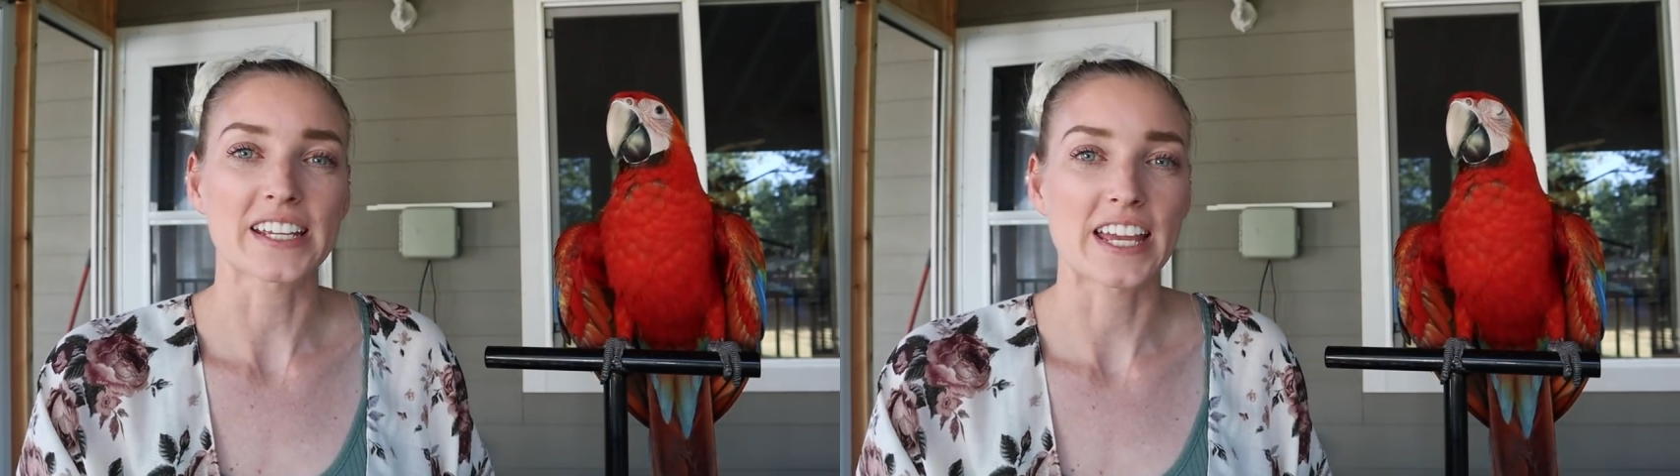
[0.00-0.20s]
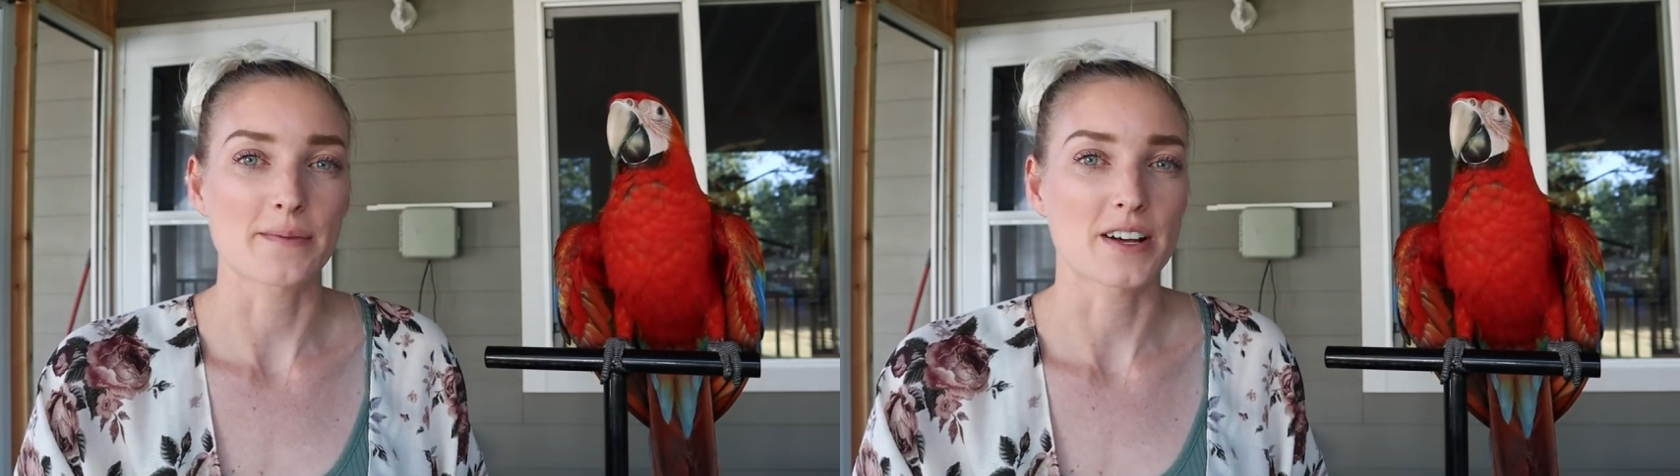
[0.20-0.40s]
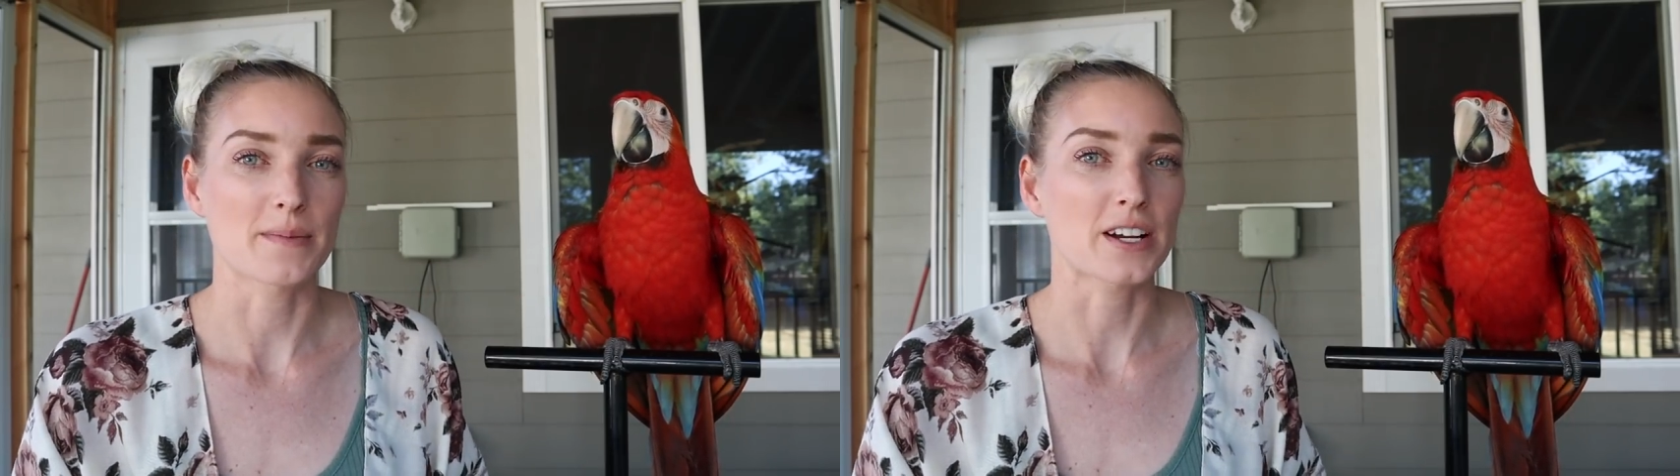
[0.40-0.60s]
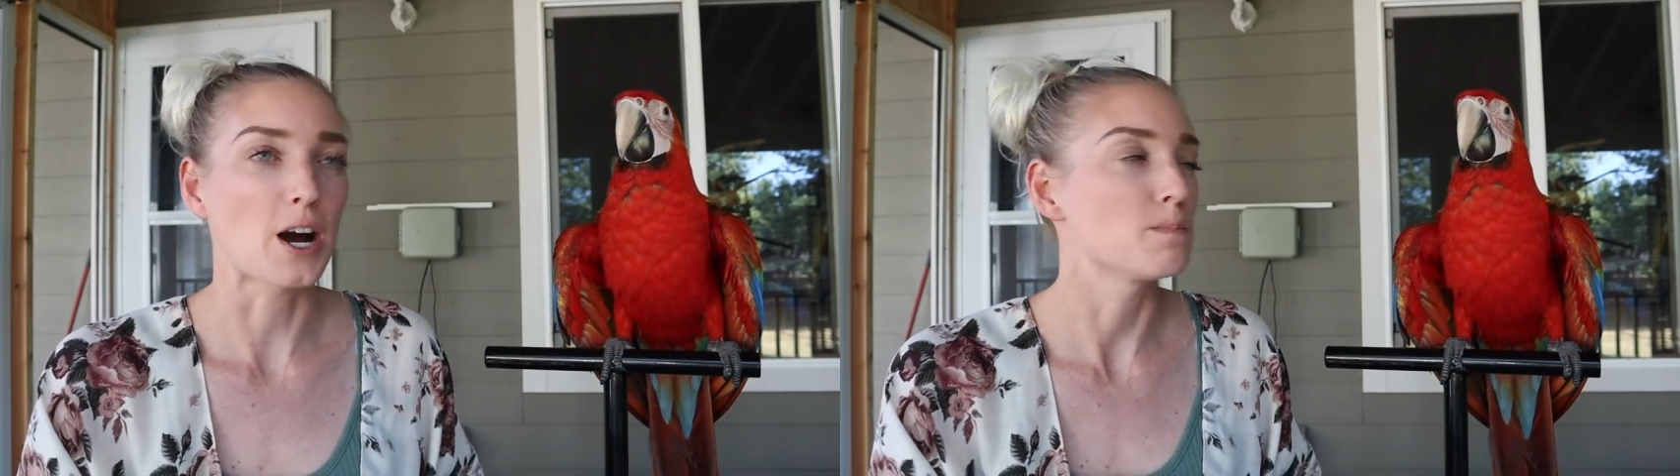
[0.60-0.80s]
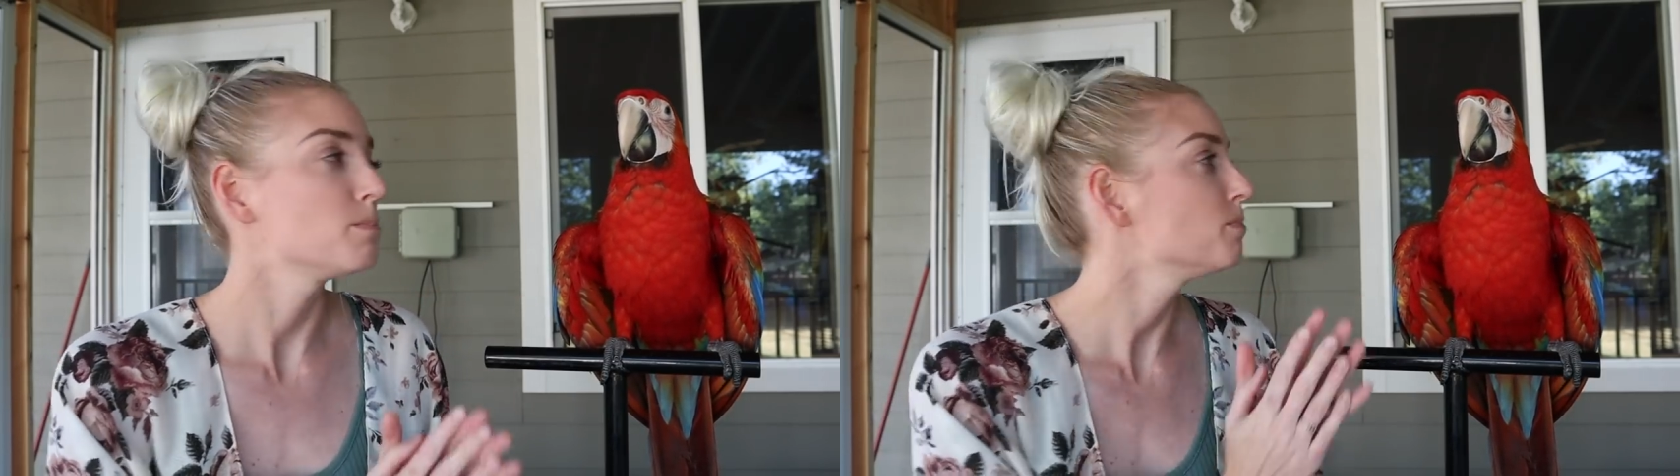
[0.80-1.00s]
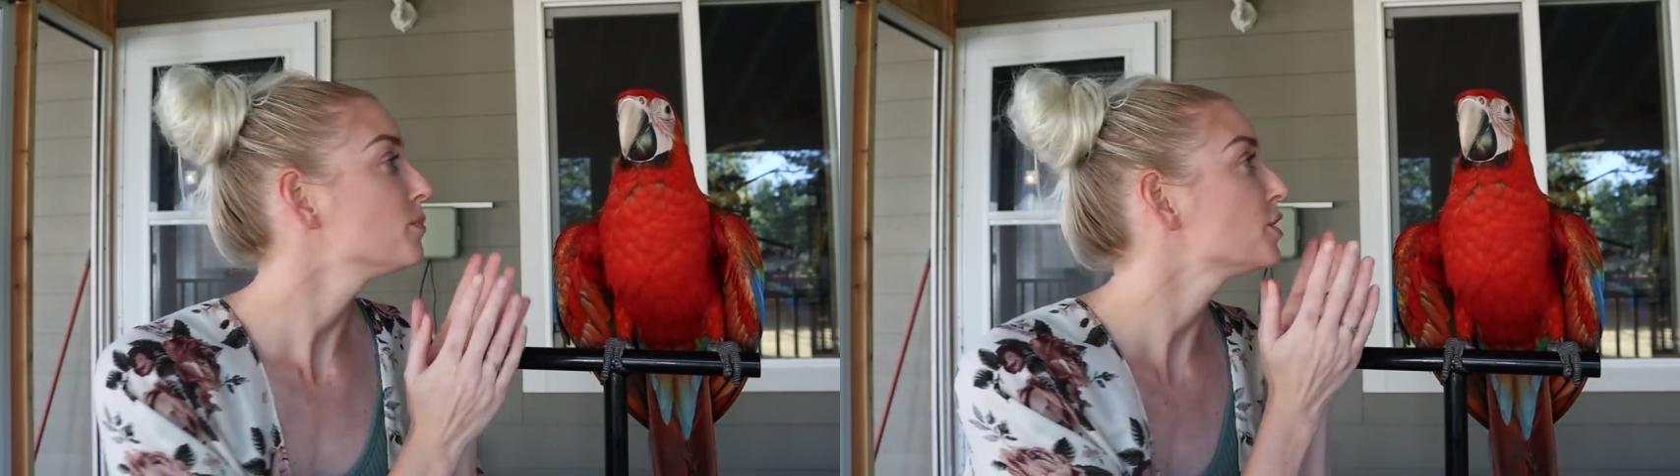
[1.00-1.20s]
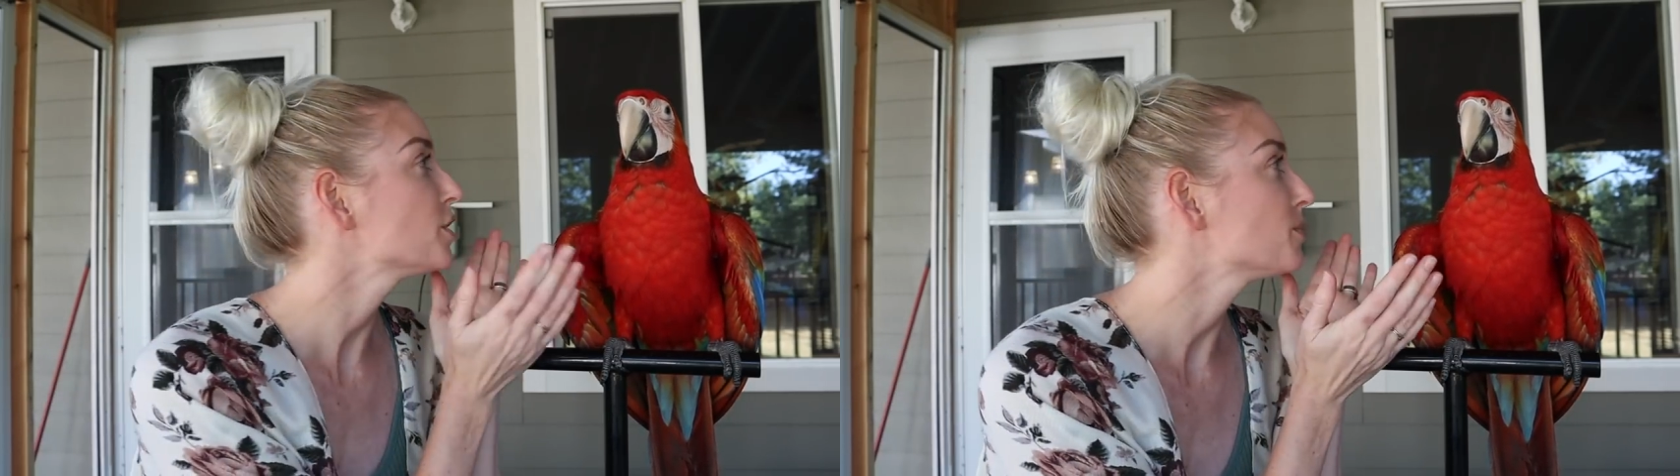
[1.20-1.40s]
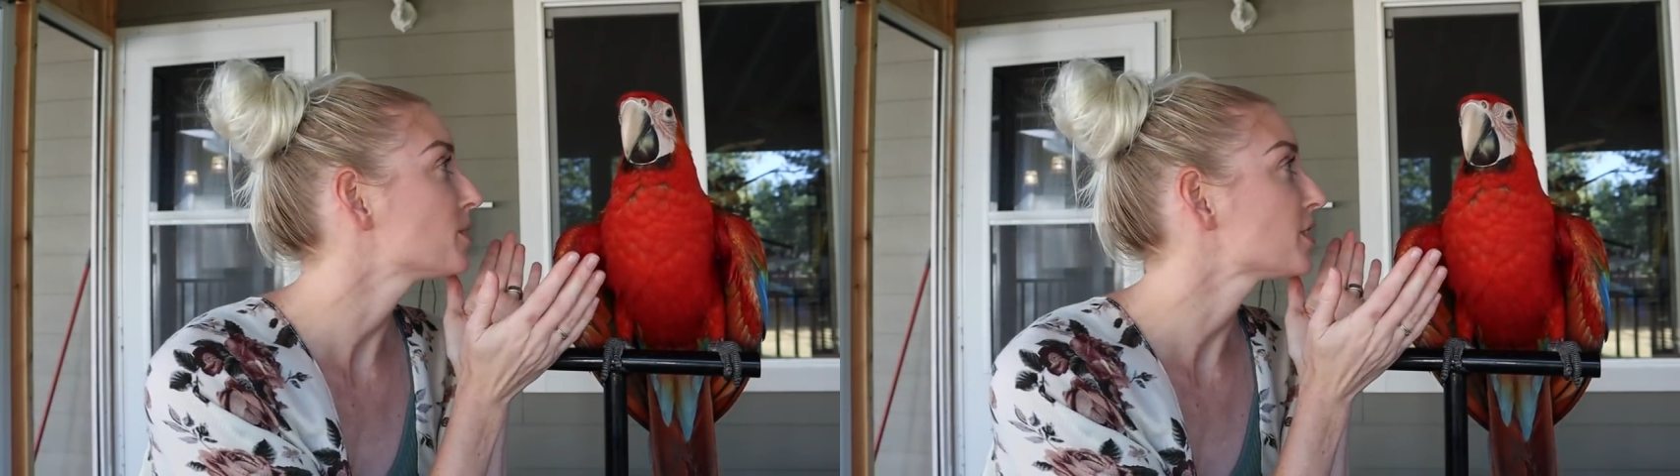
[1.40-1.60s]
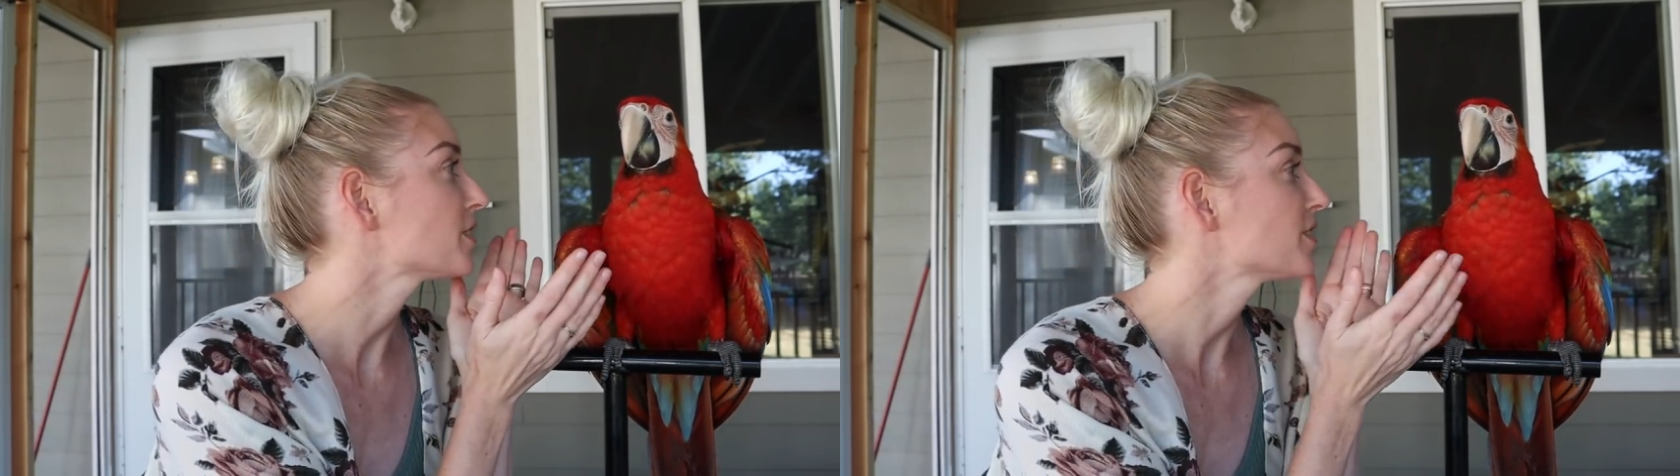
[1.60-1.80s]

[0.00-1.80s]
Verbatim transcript: Camelot macaw baby.